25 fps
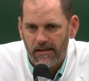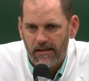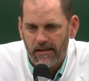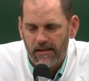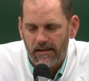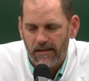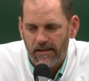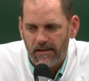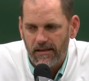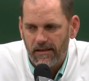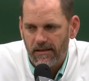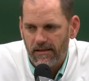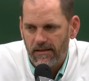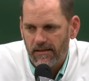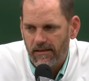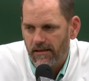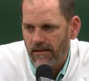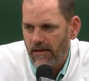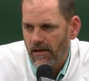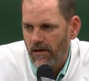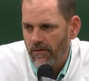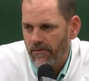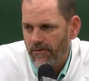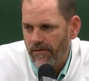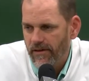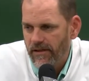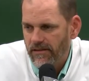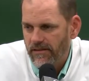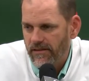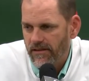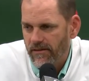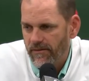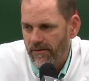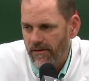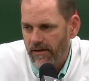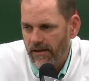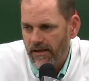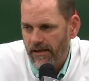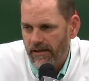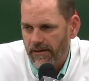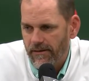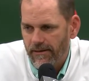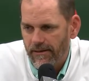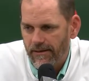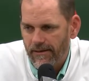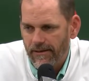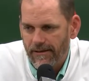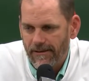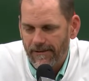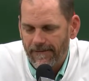Uh, and then
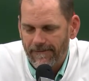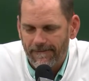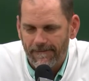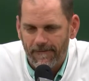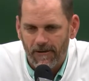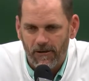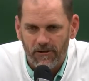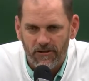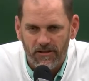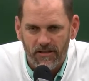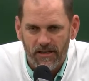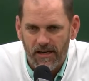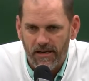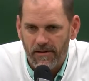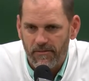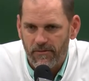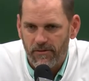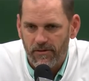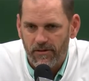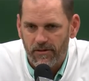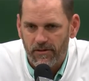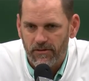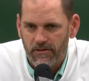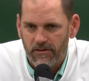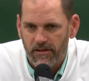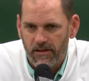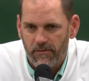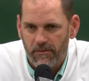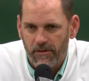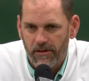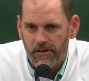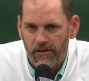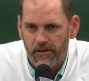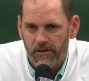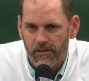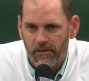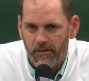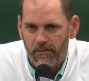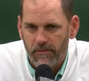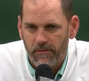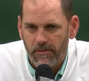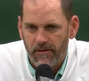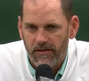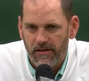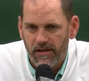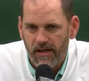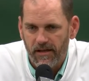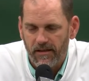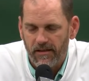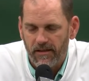offensively, uh, our same drills that we do in
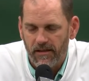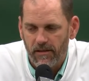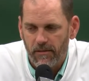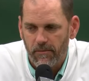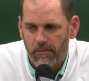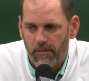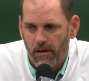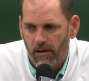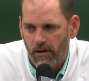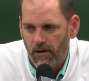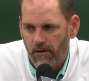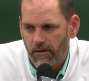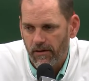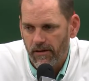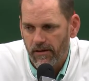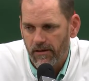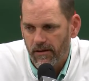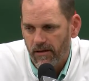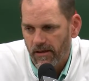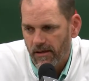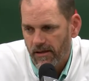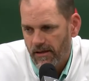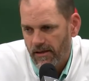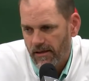protecting the ball. And,